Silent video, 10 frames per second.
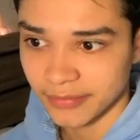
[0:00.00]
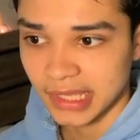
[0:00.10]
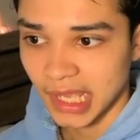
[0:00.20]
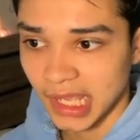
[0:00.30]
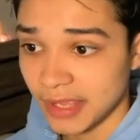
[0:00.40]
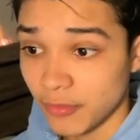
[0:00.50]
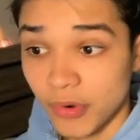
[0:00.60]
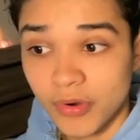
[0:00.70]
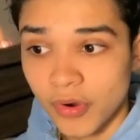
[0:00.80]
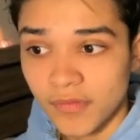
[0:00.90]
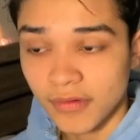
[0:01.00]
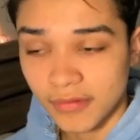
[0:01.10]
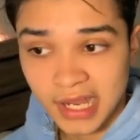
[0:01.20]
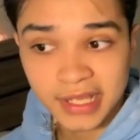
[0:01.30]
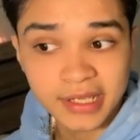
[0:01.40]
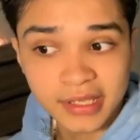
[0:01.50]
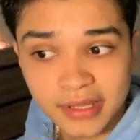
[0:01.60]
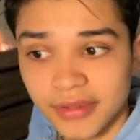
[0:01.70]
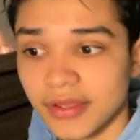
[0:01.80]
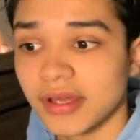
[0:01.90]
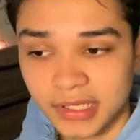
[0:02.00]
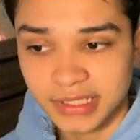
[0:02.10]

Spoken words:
It won't override the